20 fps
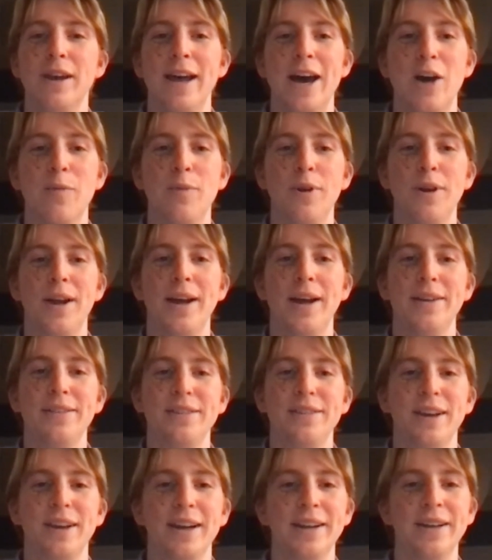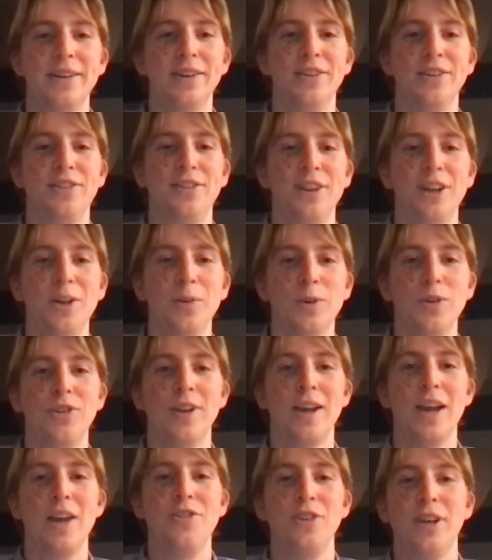Albert Einstein Distinguished
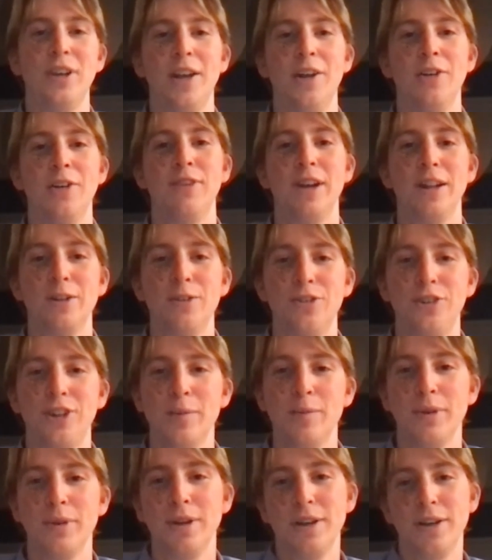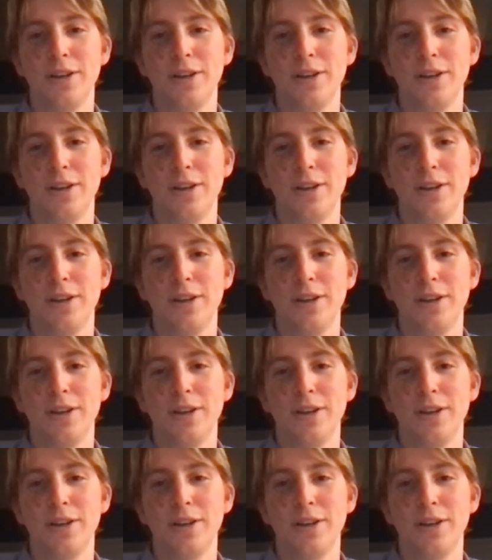Educator Fellowship